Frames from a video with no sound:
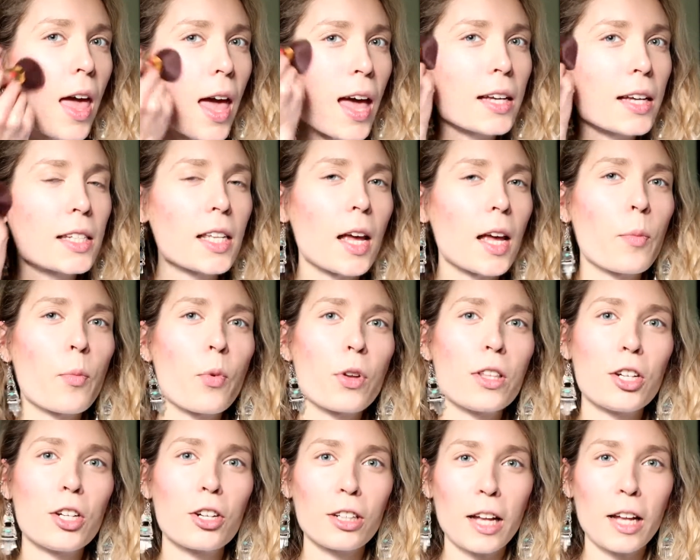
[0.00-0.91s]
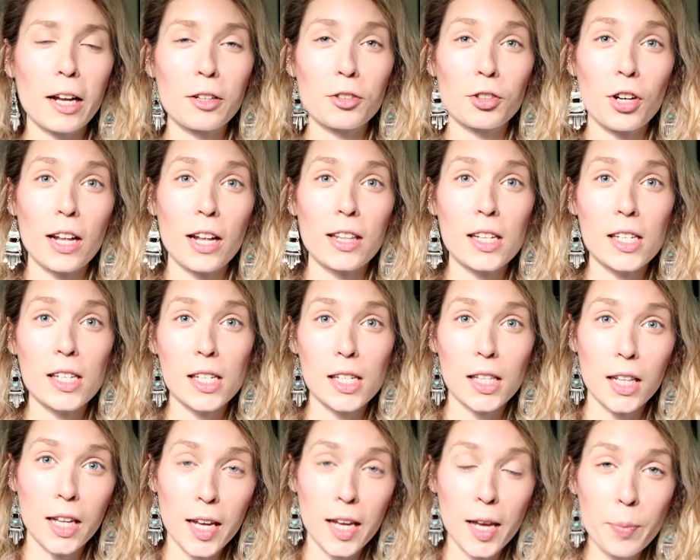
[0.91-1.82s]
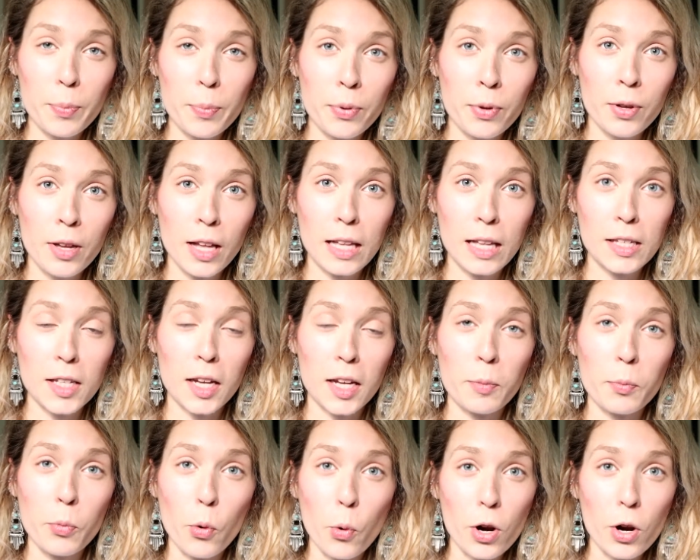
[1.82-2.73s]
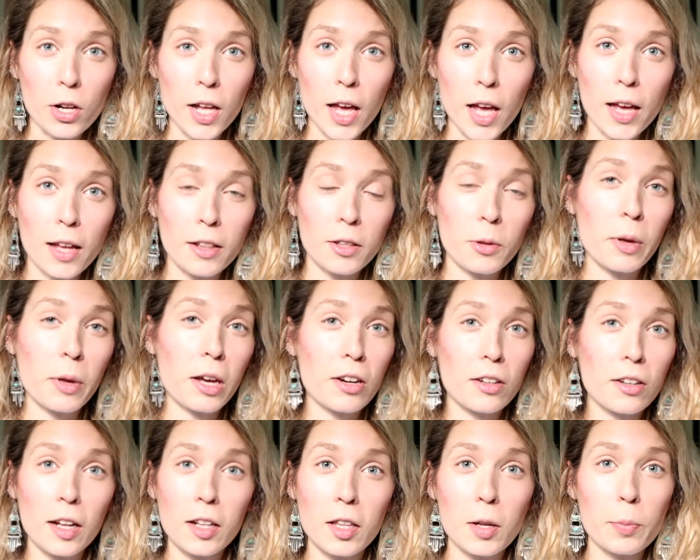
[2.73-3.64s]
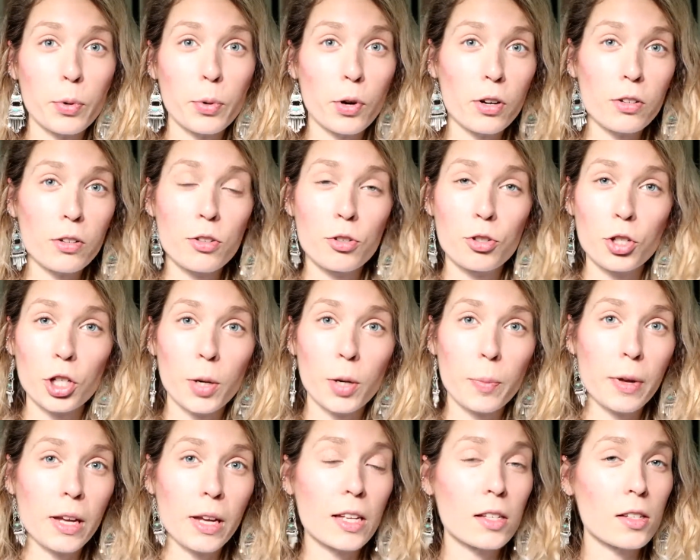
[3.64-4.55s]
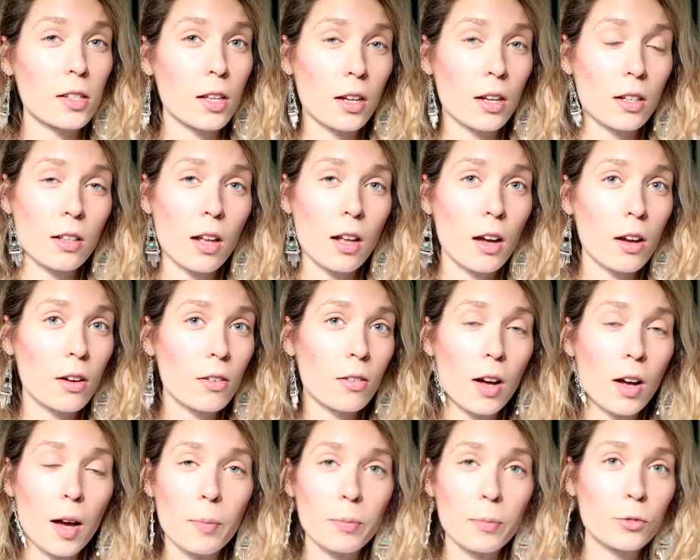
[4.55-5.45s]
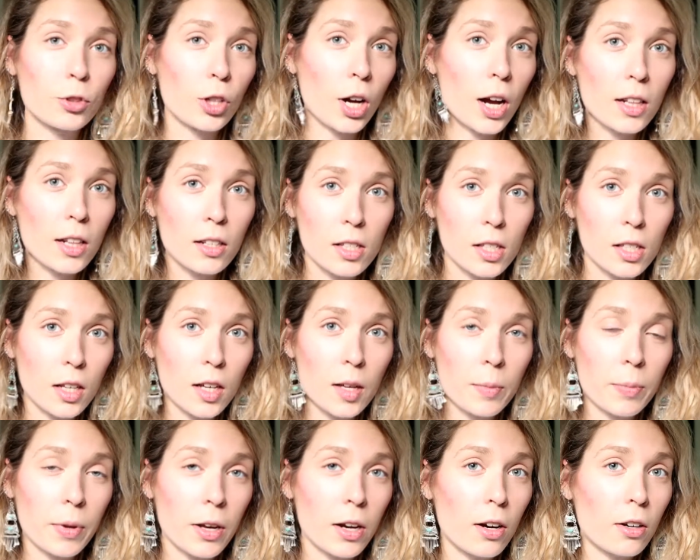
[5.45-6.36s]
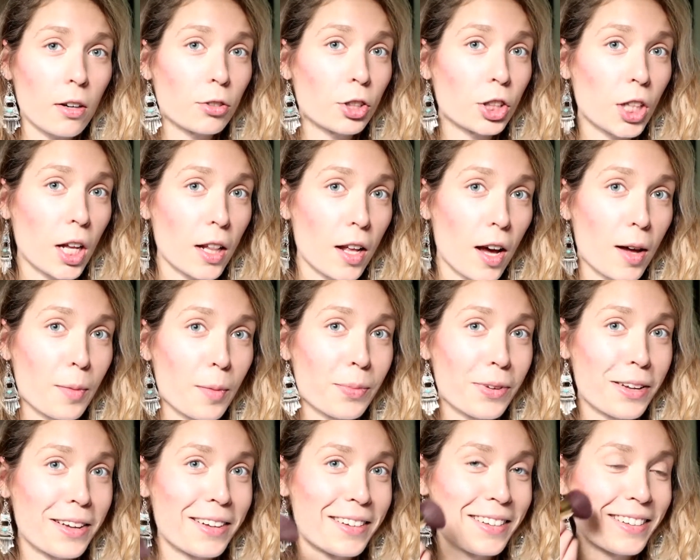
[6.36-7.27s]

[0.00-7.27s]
Except when you're like trying to sleep and it's like morning and you hear like the birds chirping and it's like, no, I'm trying to sleep here, shut up.